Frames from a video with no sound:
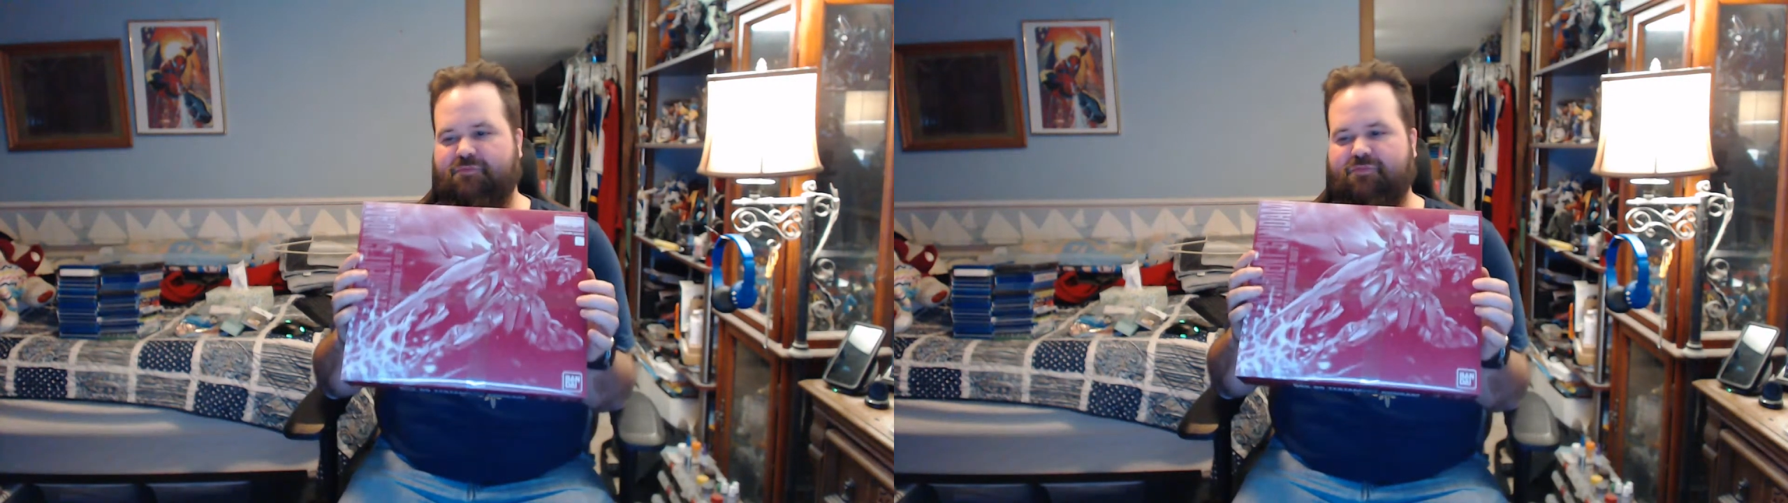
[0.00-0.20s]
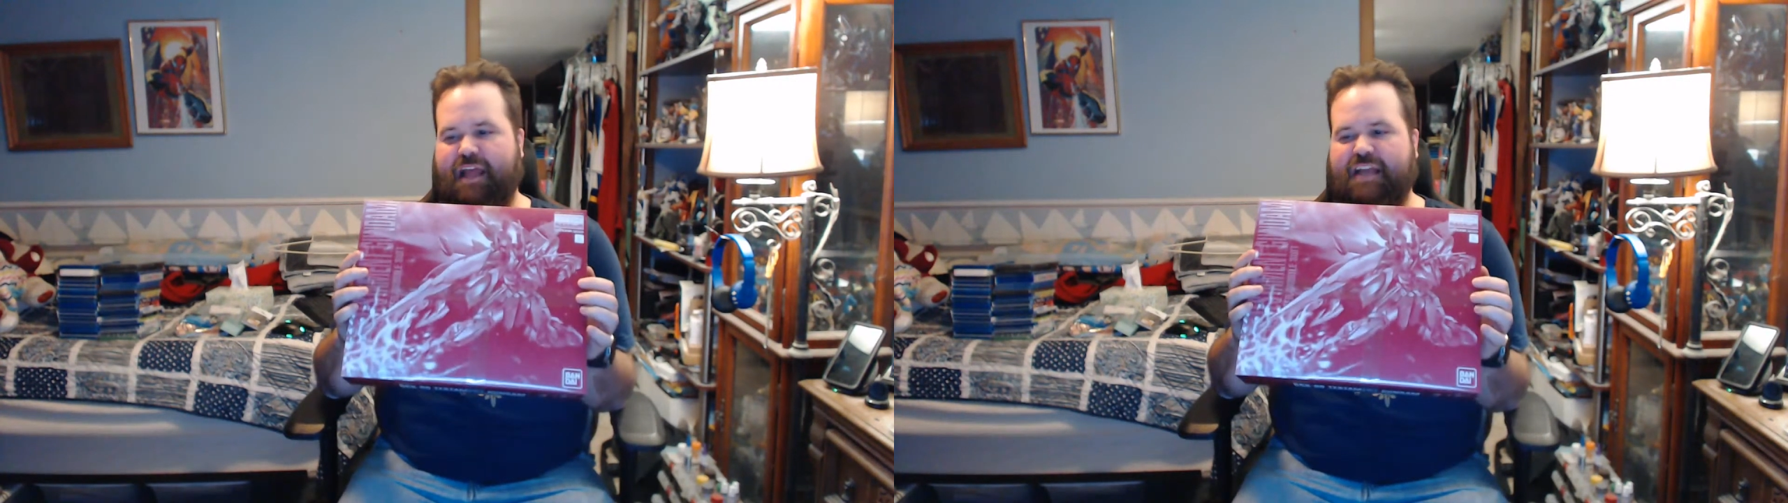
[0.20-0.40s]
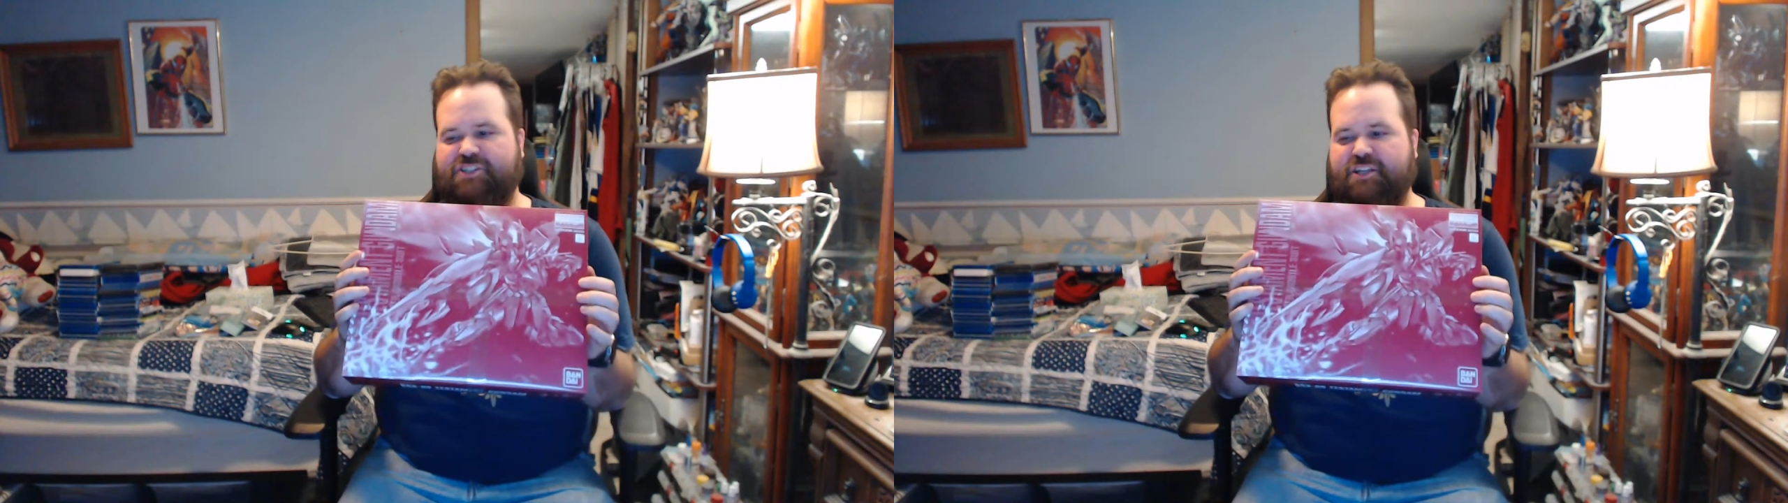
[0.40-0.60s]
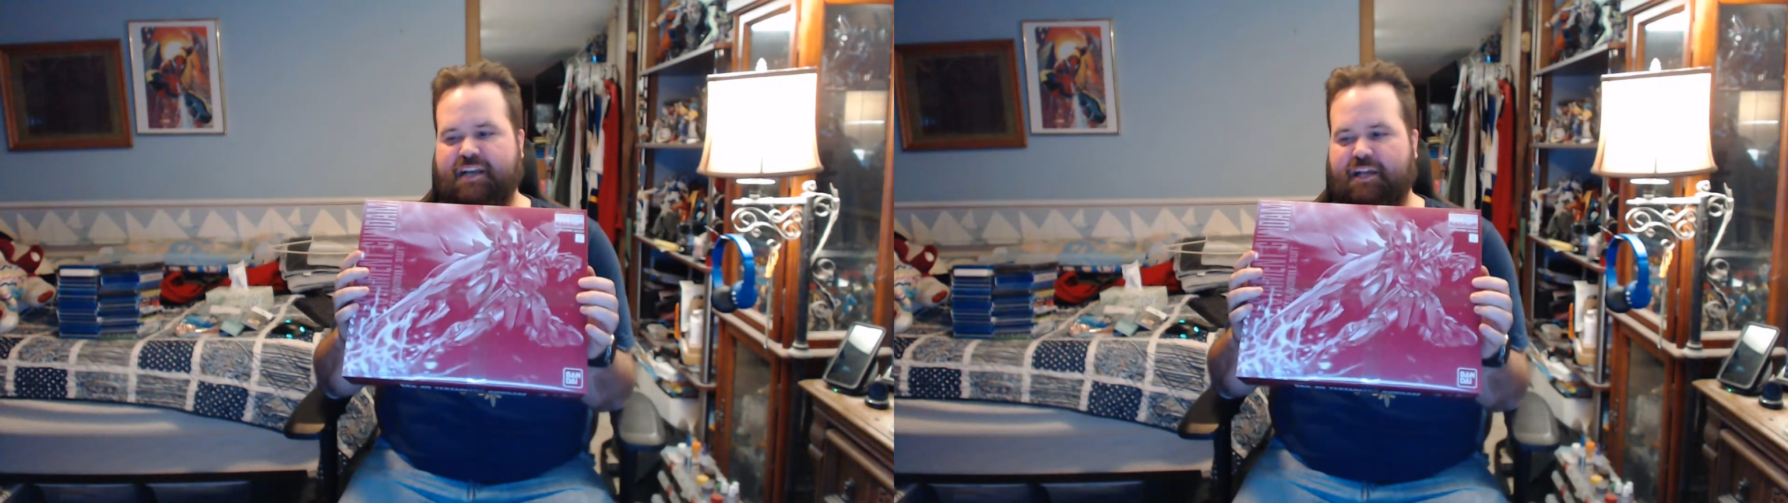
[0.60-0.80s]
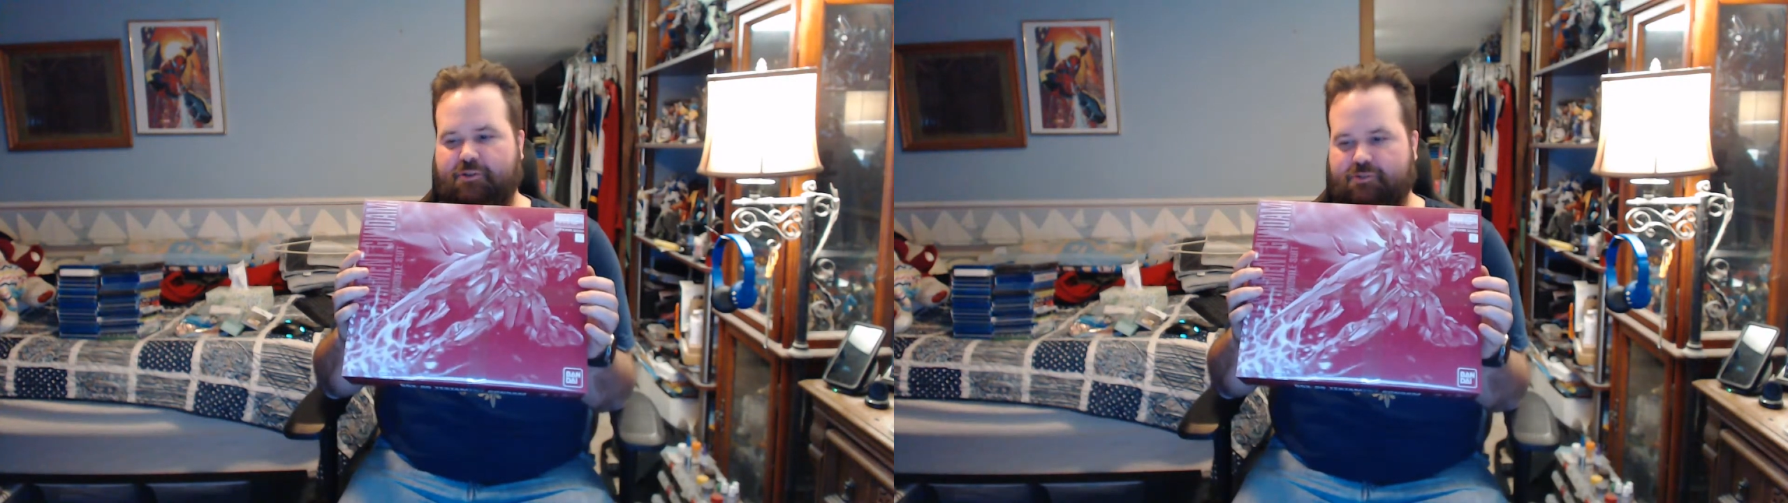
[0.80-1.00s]
flashy
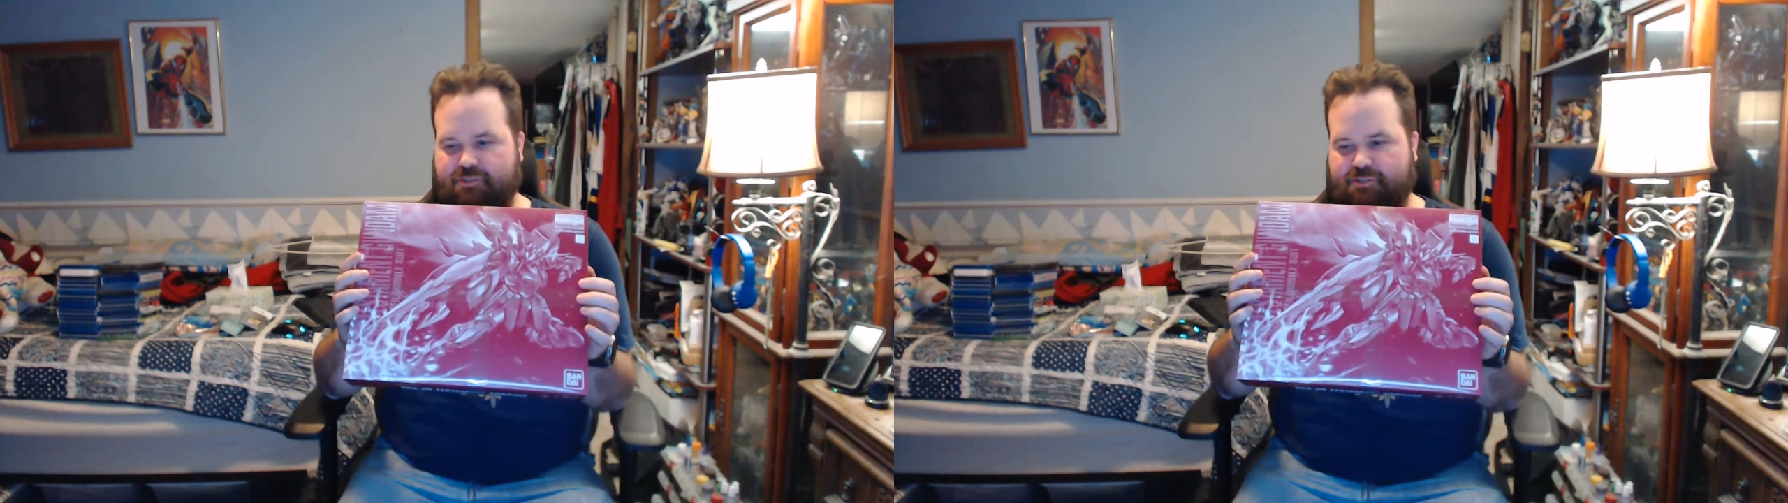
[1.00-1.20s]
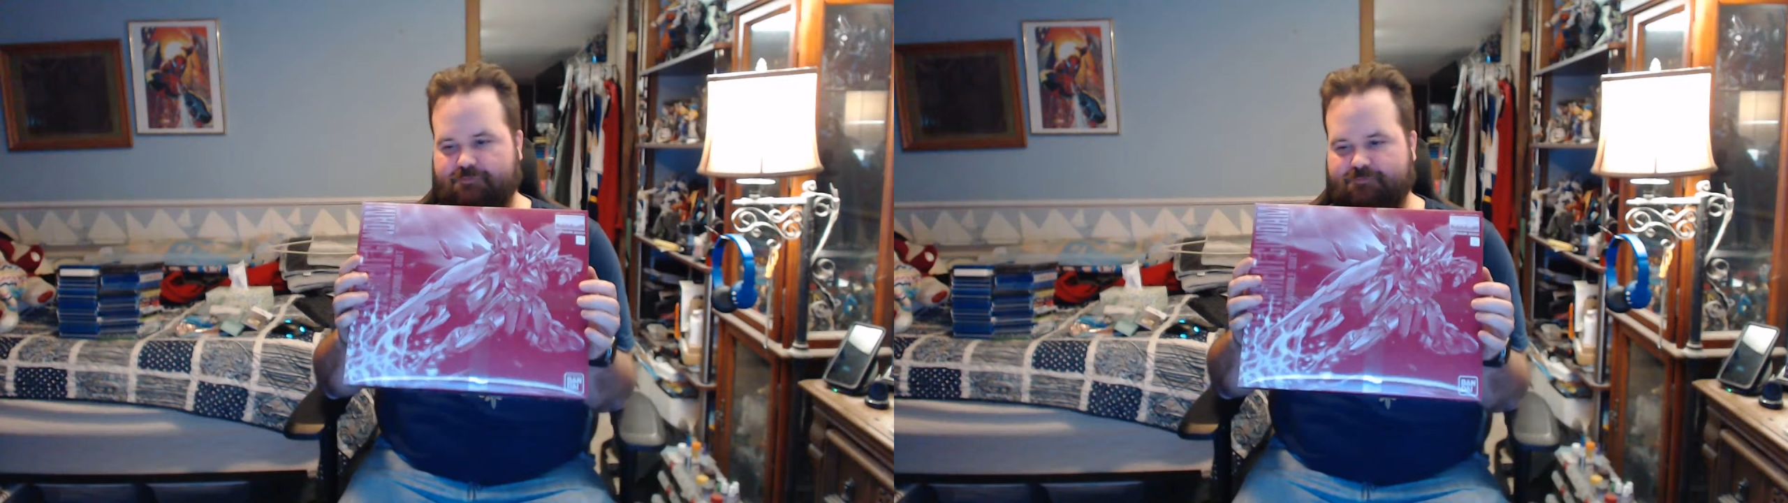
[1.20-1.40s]
colors.